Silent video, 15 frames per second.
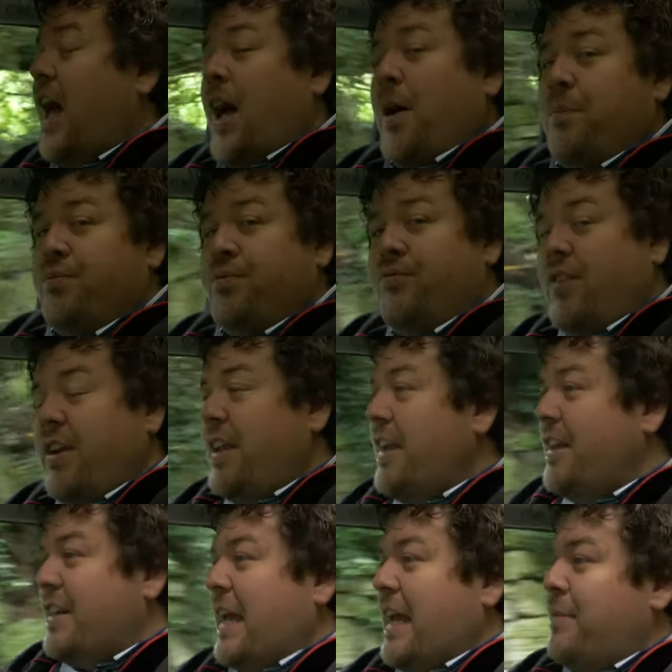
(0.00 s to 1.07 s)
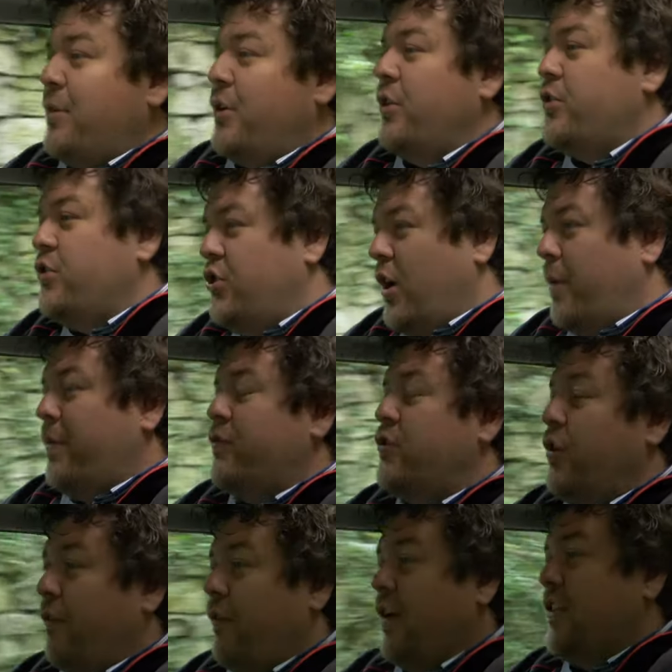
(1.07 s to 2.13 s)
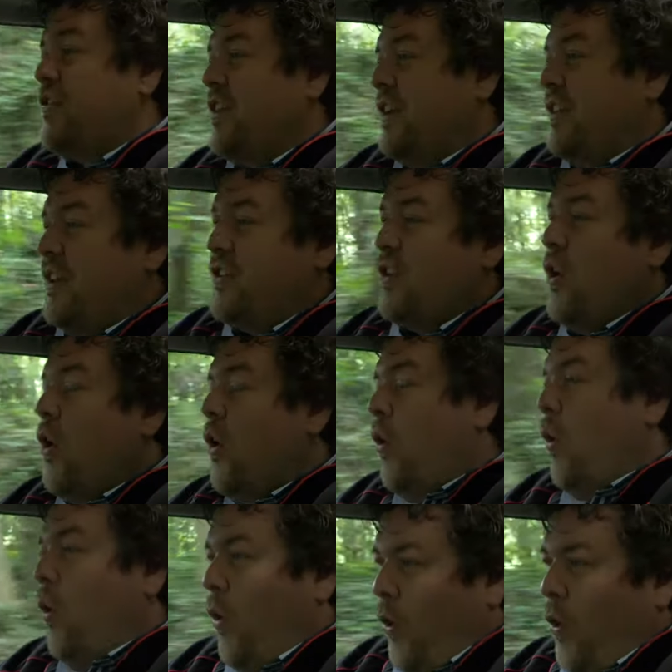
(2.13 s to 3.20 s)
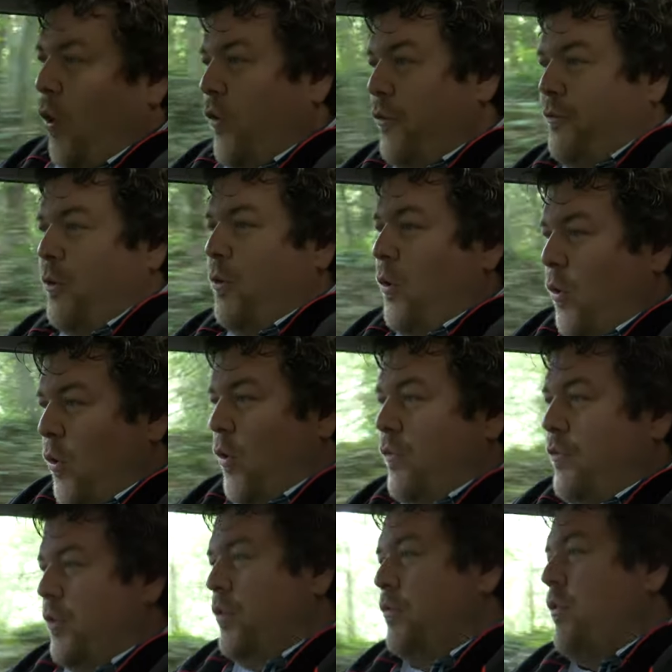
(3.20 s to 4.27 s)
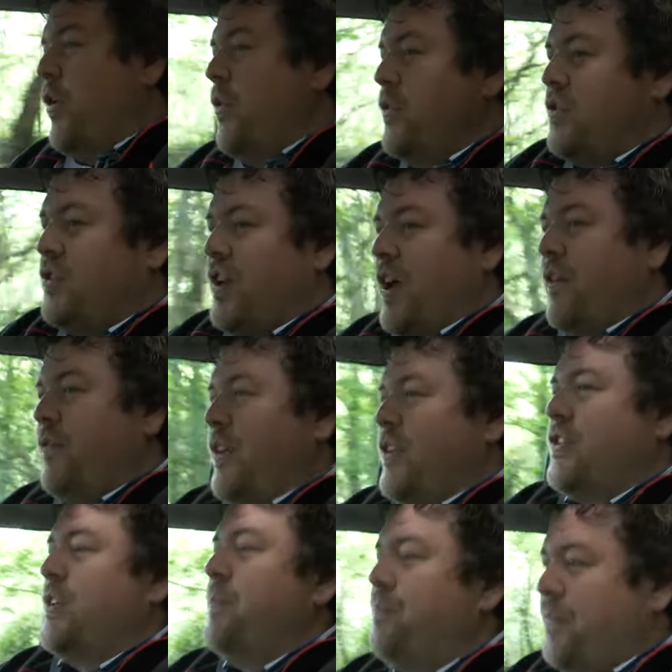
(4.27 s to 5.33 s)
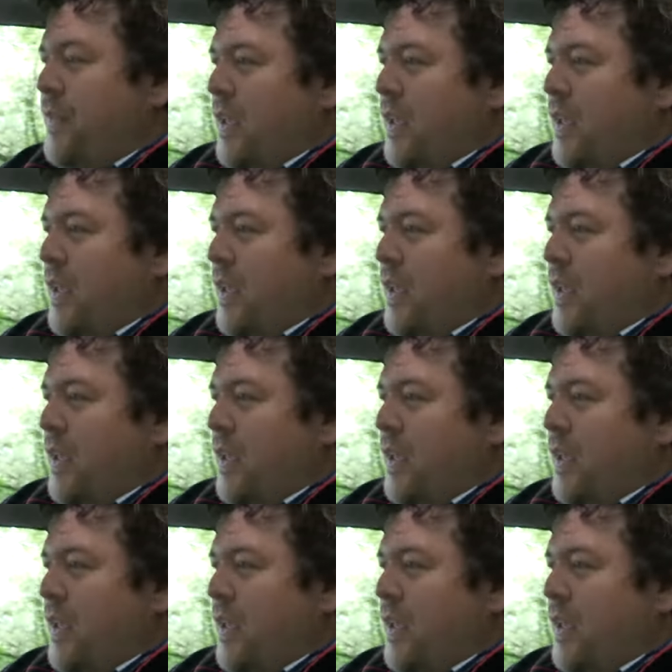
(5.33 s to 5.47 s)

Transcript: a pretty damn good job of traversing this awful, awful road surface.